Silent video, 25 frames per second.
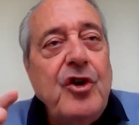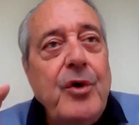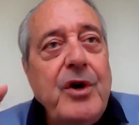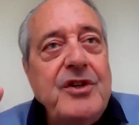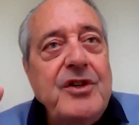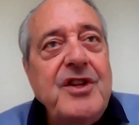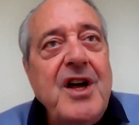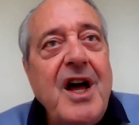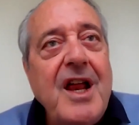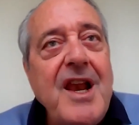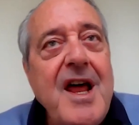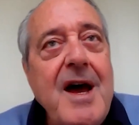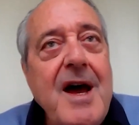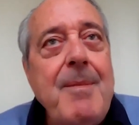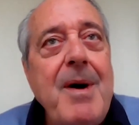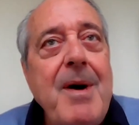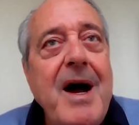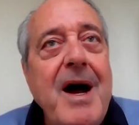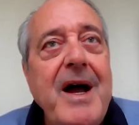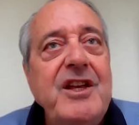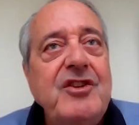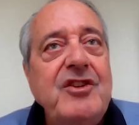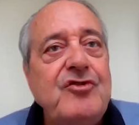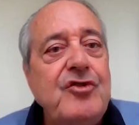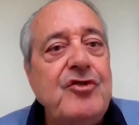So a
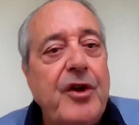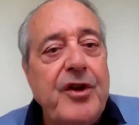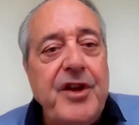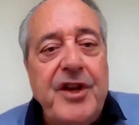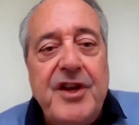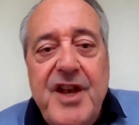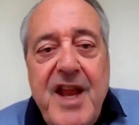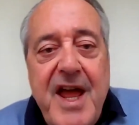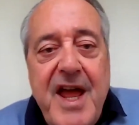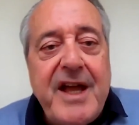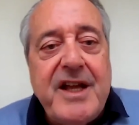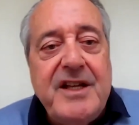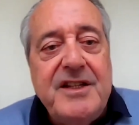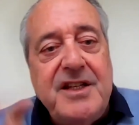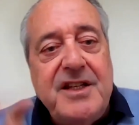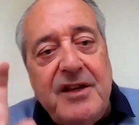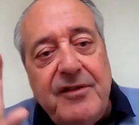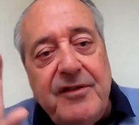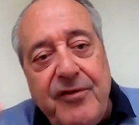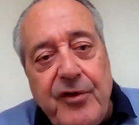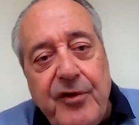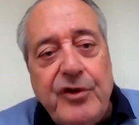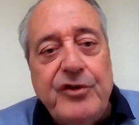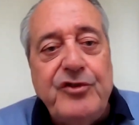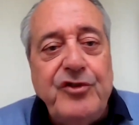dilemma is not a
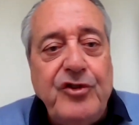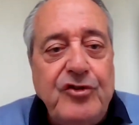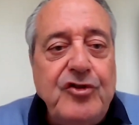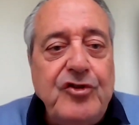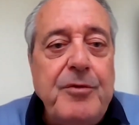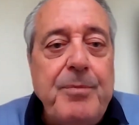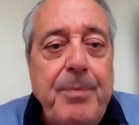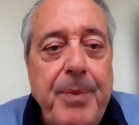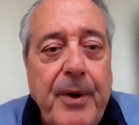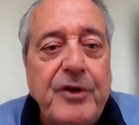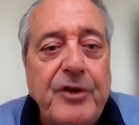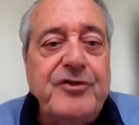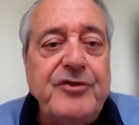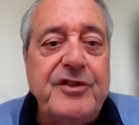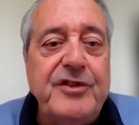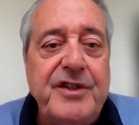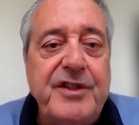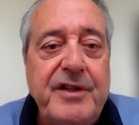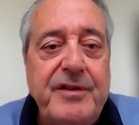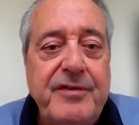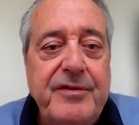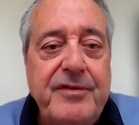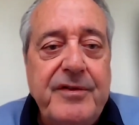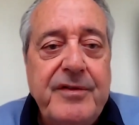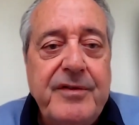negative versus a
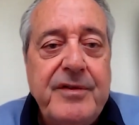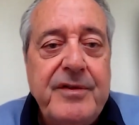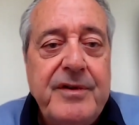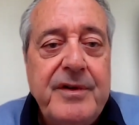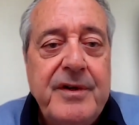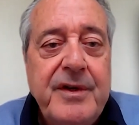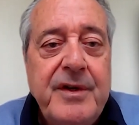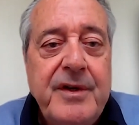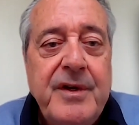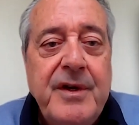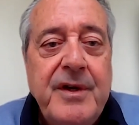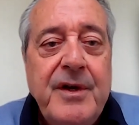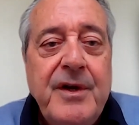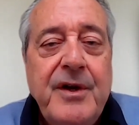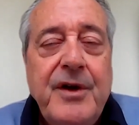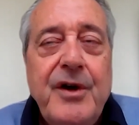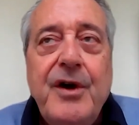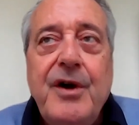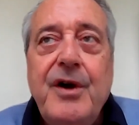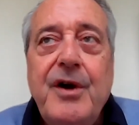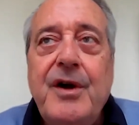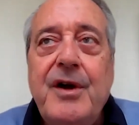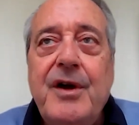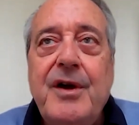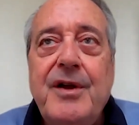positive.
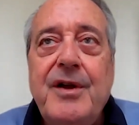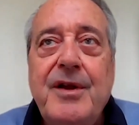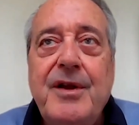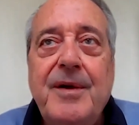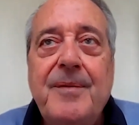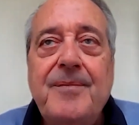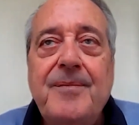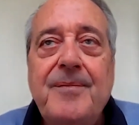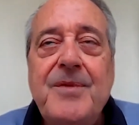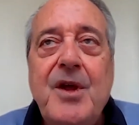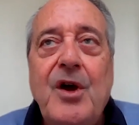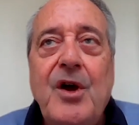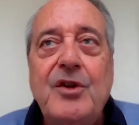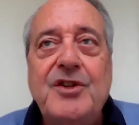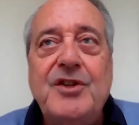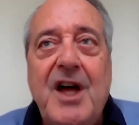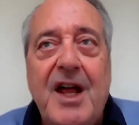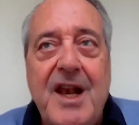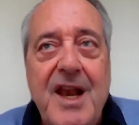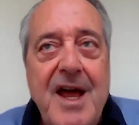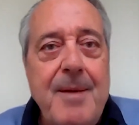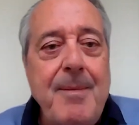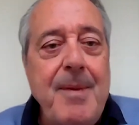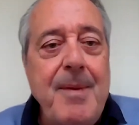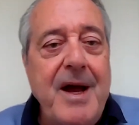A
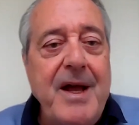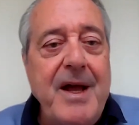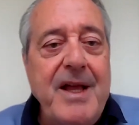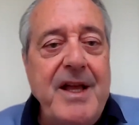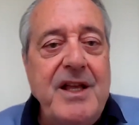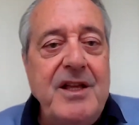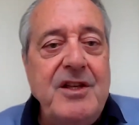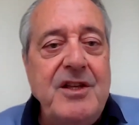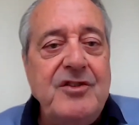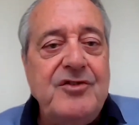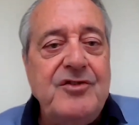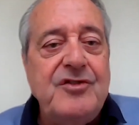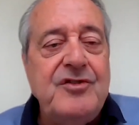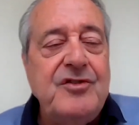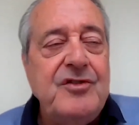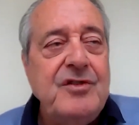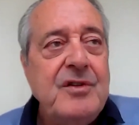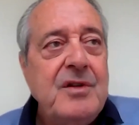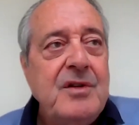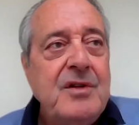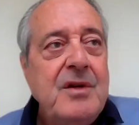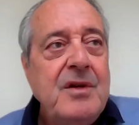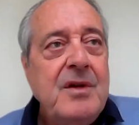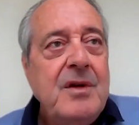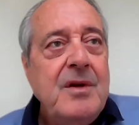dilemma is
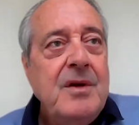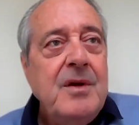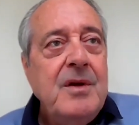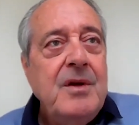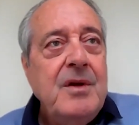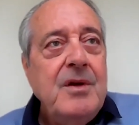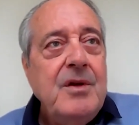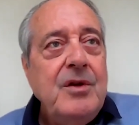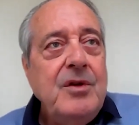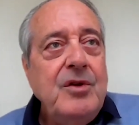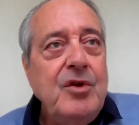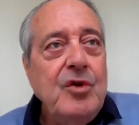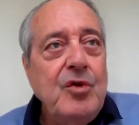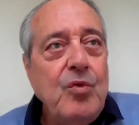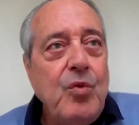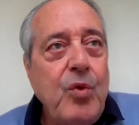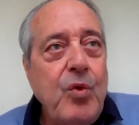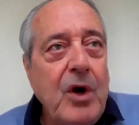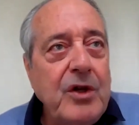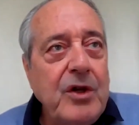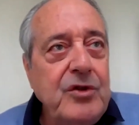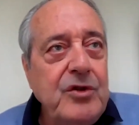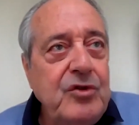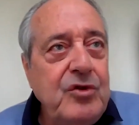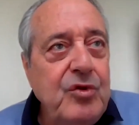you
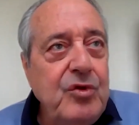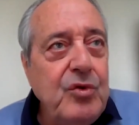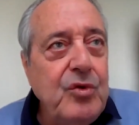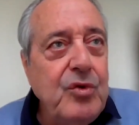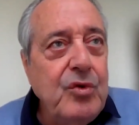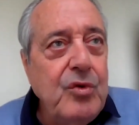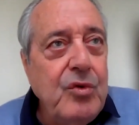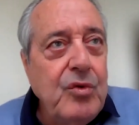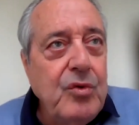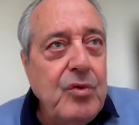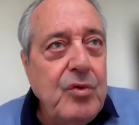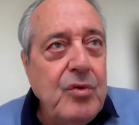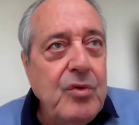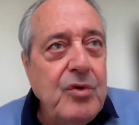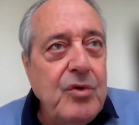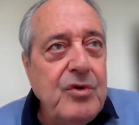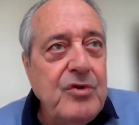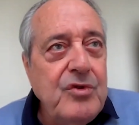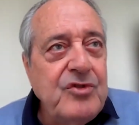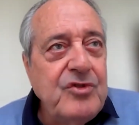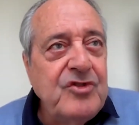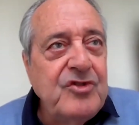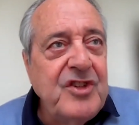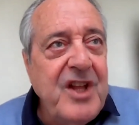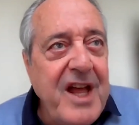want to
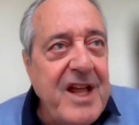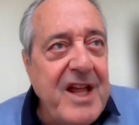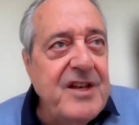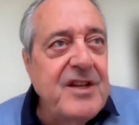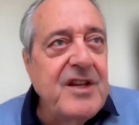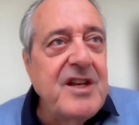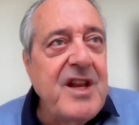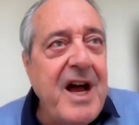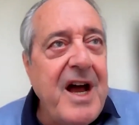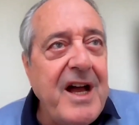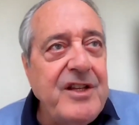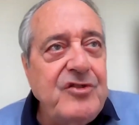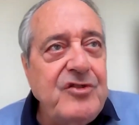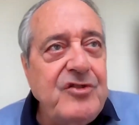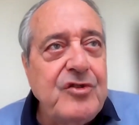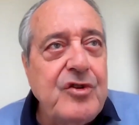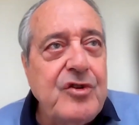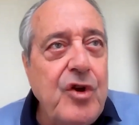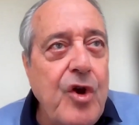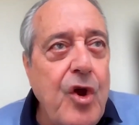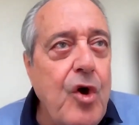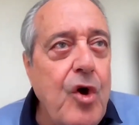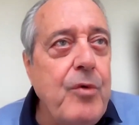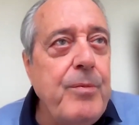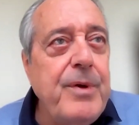standardize
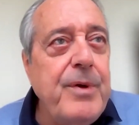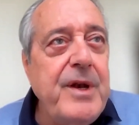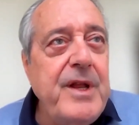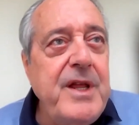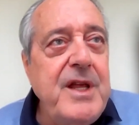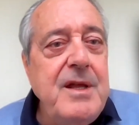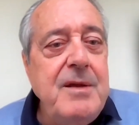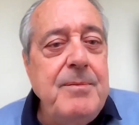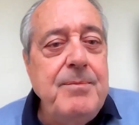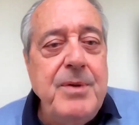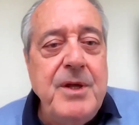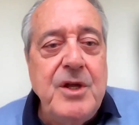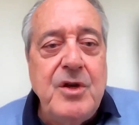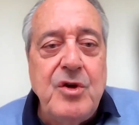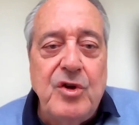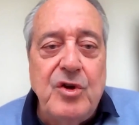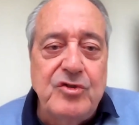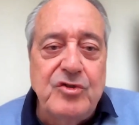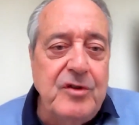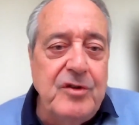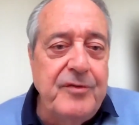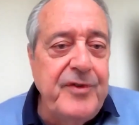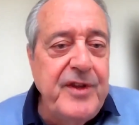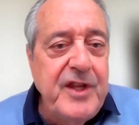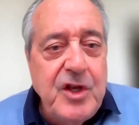globally
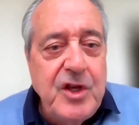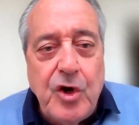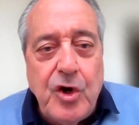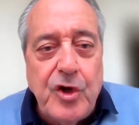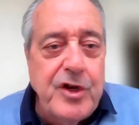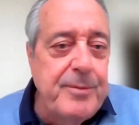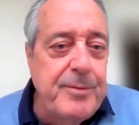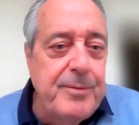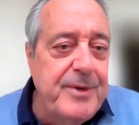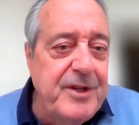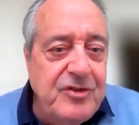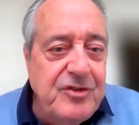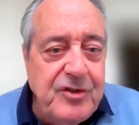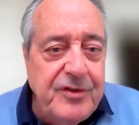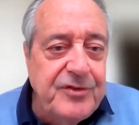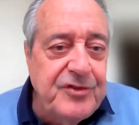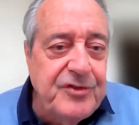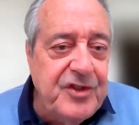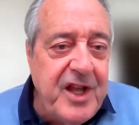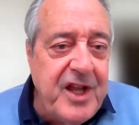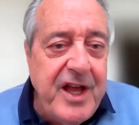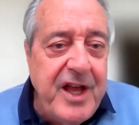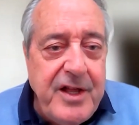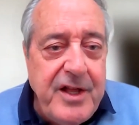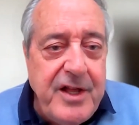because of economies of
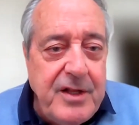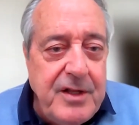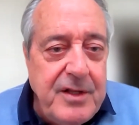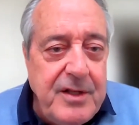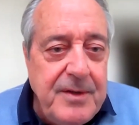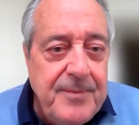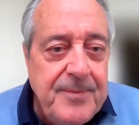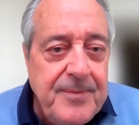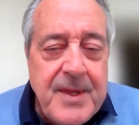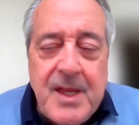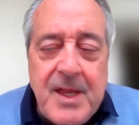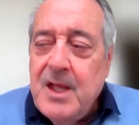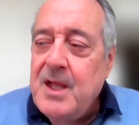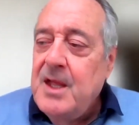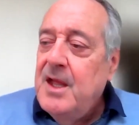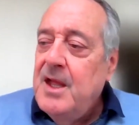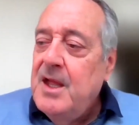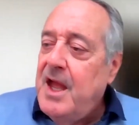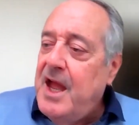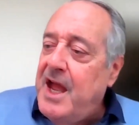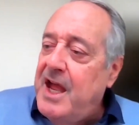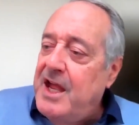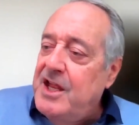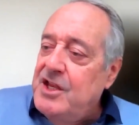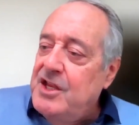scale,
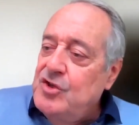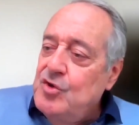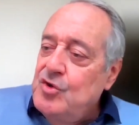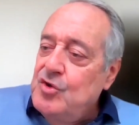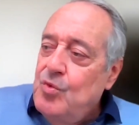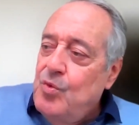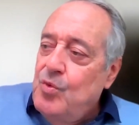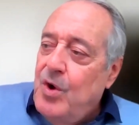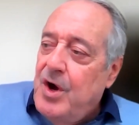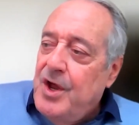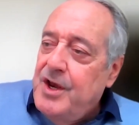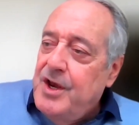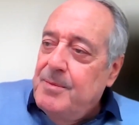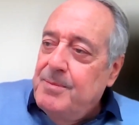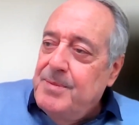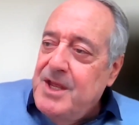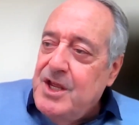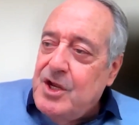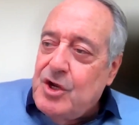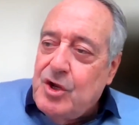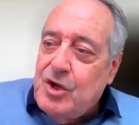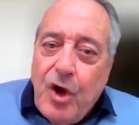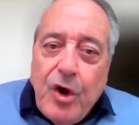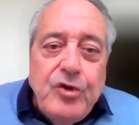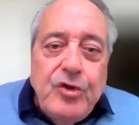and you want to
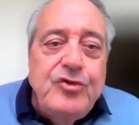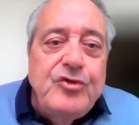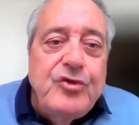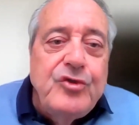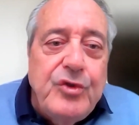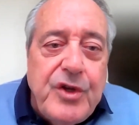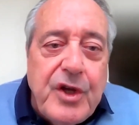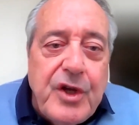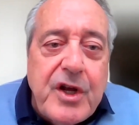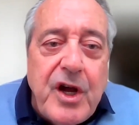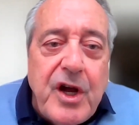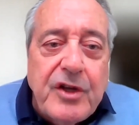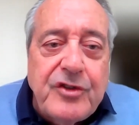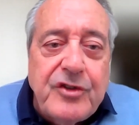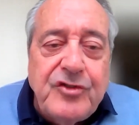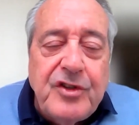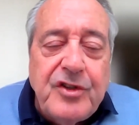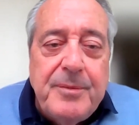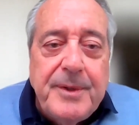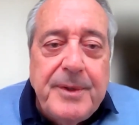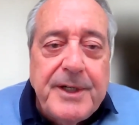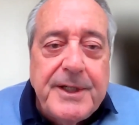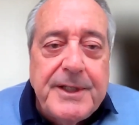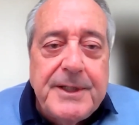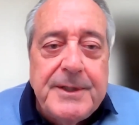be close to the
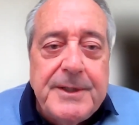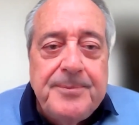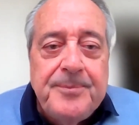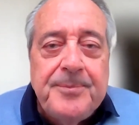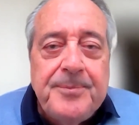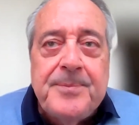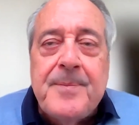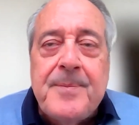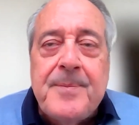customer